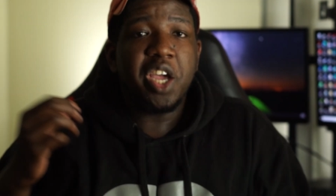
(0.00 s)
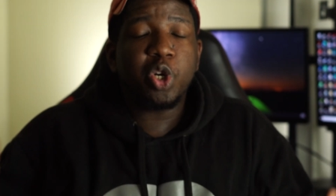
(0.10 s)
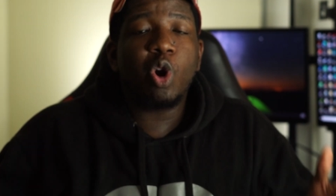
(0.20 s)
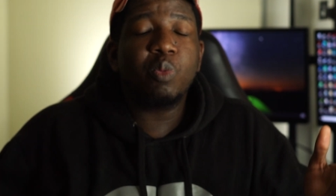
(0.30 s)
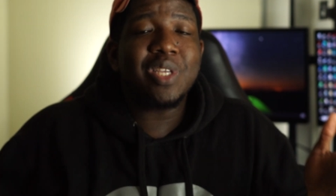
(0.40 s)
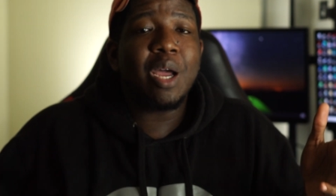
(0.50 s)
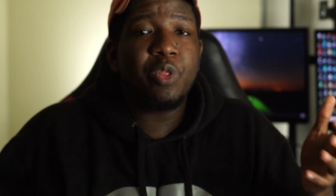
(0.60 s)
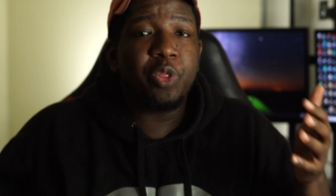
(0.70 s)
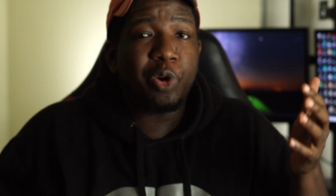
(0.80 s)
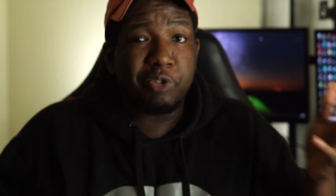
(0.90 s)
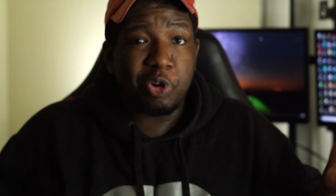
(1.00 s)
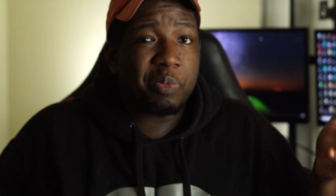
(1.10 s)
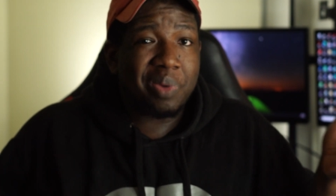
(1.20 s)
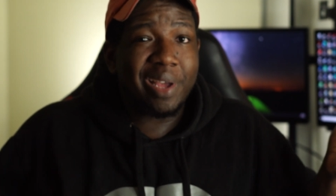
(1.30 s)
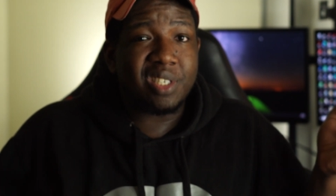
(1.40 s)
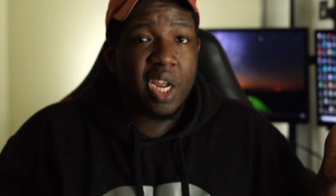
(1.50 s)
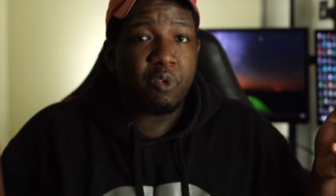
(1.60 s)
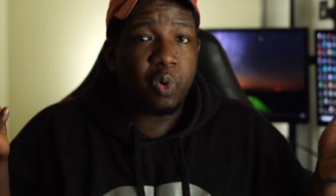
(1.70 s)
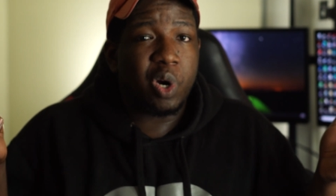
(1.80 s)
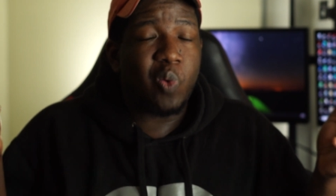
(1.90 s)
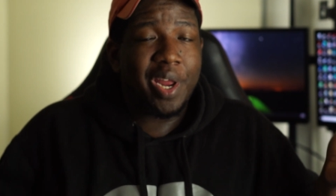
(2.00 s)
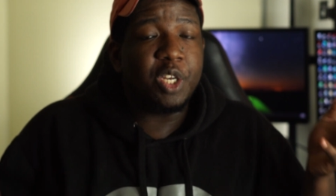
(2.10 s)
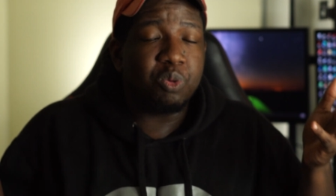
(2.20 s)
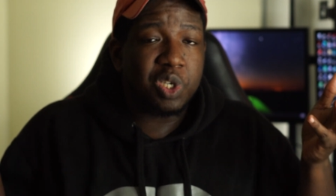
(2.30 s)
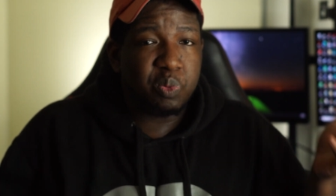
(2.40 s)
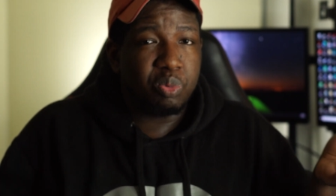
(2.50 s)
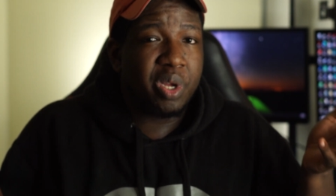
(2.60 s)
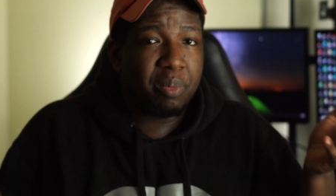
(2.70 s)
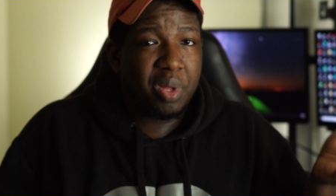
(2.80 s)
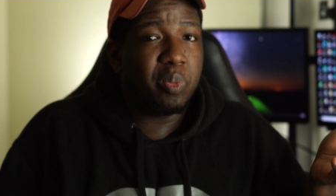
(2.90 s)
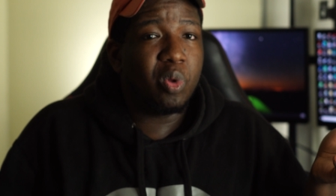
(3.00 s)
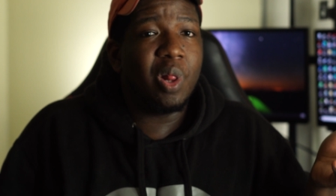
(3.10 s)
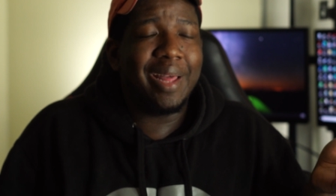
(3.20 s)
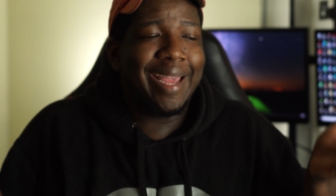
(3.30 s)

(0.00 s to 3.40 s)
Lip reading: It turns out that there are dirtbags everywhere waiting to exploit people,